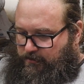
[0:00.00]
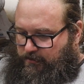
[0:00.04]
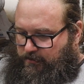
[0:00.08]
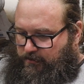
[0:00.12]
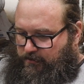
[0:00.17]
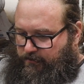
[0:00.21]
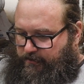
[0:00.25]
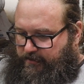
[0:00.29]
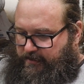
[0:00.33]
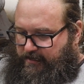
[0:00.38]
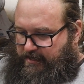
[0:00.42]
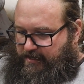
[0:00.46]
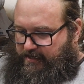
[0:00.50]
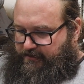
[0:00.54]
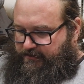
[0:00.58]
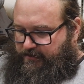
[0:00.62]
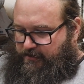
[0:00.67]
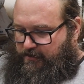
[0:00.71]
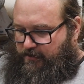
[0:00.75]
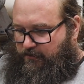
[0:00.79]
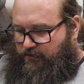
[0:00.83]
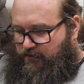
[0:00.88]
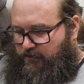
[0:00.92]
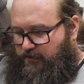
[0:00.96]
okay,
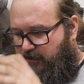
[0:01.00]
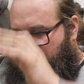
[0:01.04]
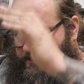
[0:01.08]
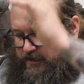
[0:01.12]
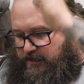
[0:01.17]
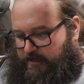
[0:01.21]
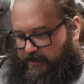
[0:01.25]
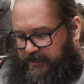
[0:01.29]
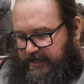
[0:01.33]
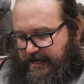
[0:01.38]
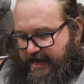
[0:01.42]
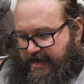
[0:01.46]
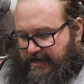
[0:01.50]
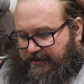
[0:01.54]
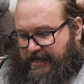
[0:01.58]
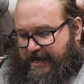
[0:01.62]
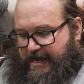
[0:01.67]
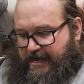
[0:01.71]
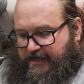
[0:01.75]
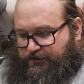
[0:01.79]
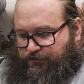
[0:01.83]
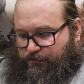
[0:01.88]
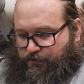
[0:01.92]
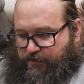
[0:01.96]
so yeah,
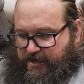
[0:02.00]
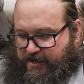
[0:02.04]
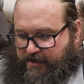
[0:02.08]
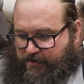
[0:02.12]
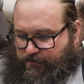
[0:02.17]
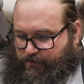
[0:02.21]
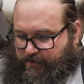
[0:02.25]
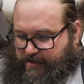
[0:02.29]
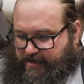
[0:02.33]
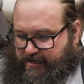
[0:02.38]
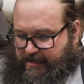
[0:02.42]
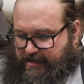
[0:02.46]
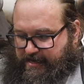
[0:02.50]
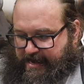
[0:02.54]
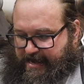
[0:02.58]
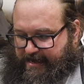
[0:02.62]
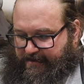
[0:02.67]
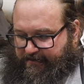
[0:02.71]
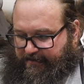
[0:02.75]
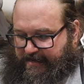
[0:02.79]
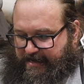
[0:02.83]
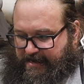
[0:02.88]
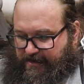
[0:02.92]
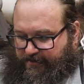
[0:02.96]
last week we
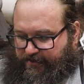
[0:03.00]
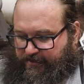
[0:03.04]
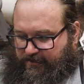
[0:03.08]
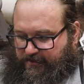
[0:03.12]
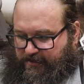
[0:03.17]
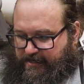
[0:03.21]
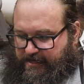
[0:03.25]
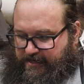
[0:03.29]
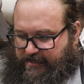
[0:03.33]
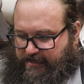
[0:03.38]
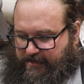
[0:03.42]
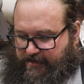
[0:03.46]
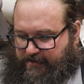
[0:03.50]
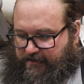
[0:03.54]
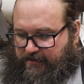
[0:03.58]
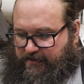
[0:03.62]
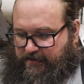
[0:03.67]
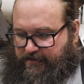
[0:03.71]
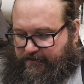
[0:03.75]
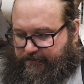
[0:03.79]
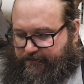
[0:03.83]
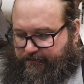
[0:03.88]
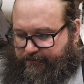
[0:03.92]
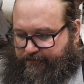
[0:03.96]
had calculated
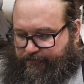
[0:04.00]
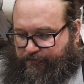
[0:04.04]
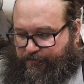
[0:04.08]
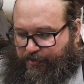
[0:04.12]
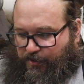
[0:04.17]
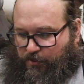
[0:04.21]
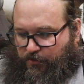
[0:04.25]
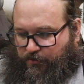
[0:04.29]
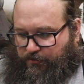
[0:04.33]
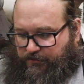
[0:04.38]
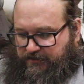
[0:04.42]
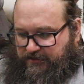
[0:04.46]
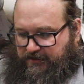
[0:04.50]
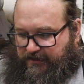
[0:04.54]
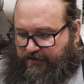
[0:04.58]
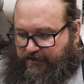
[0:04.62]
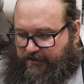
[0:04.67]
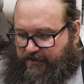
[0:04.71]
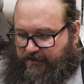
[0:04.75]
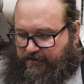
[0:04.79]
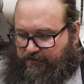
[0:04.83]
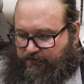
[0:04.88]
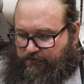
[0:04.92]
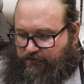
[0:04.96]
the bolts
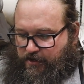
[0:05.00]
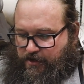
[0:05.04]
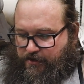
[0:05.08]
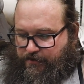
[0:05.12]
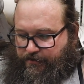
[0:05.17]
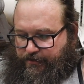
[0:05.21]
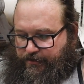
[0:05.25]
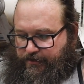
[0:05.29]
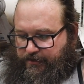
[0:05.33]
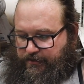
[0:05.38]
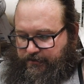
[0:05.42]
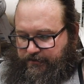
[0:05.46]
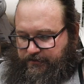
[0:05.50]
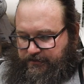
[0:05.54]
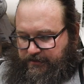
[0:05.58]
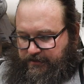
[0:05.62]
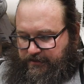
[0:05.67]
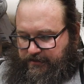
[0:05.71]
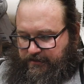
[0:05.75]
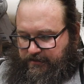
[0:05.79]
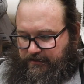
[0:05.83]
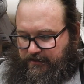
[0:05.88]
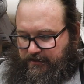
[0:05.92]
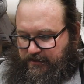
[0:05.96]
and the rotors
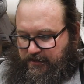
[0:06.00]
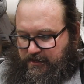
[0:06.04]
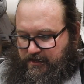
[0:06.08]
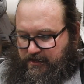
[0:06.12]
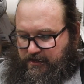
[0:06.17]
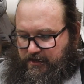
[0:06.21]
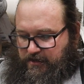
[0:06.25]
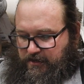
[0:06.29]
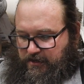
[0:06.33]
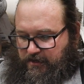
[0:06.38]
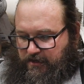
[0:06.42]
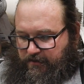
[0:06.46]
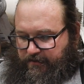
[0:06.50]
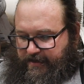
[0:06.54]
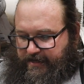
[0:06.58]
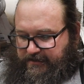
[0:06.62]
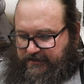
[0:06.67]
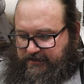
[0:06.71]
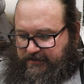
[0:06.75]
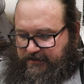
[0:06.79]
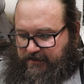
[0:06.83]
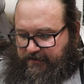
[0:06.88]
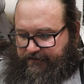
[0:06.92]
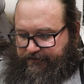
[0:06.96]
and all
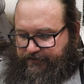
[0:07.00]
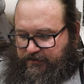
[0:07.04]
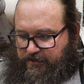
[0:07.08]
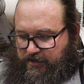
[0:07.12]
that stuff.